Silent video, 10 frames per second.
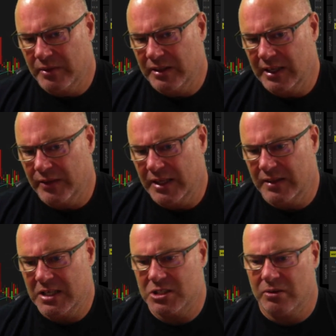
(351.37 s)
Now
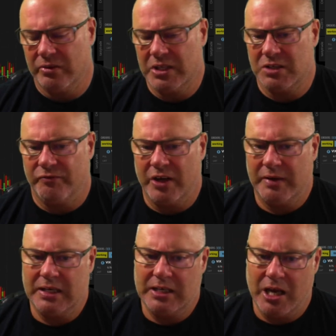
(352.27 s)
these are
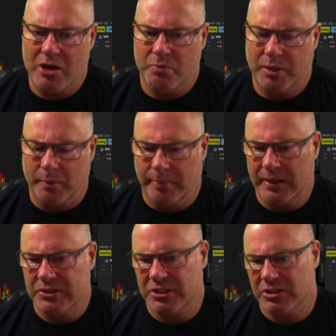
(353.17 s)
very low
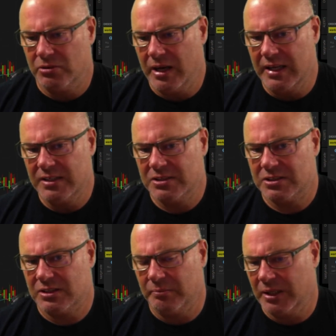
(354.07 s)
probability
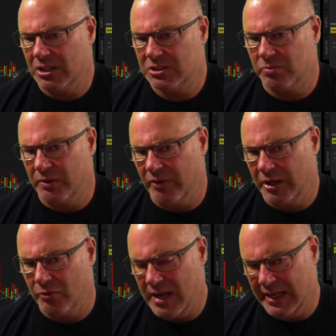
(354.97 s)
trades because we
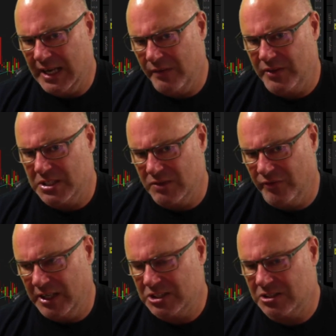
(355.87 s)
very rarely have these
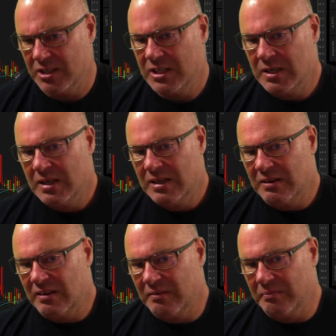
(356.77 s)
events,
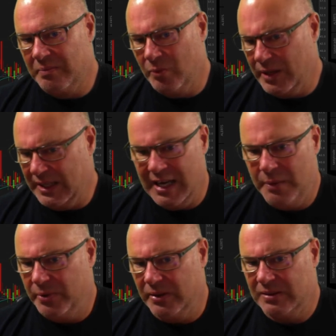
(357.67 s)
but when they
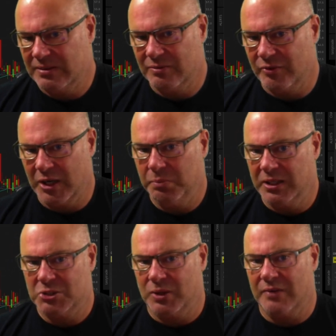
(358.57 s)
happen, we're very
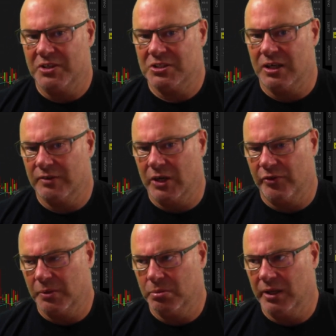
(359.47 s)
pleased we have this kind of
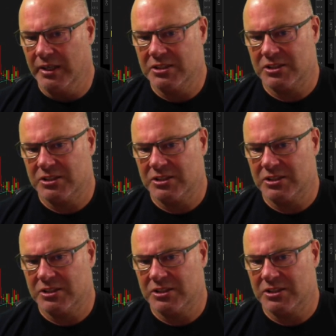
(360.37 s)
cover in place.